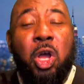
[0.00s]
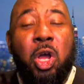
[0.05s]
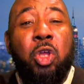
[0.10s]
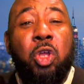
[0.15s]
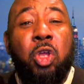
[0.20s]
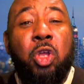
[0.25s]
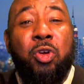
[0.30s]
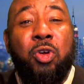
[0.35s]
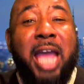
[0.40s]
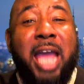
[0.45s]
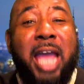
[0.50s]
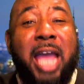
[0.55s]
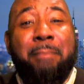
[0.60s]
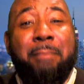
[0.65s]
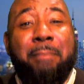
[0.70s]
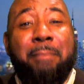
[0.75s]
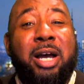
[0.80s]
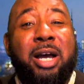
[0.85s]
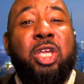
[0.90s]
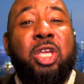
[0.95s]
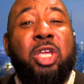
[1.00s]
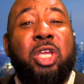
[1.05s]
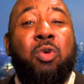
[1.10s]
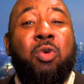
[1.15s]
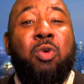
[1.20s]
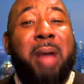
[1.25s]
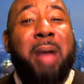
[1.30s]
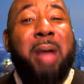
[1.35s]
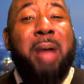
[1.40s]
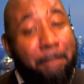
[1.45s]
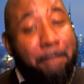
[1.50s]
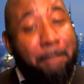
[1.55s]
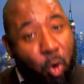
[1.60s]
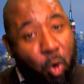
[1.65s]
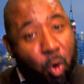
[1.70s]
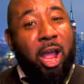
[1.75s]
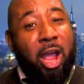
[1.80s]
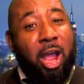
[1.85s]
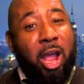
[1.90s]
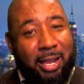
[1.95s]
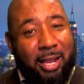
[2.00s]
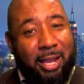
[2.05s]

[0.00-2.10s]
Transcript: You got money, you my boy.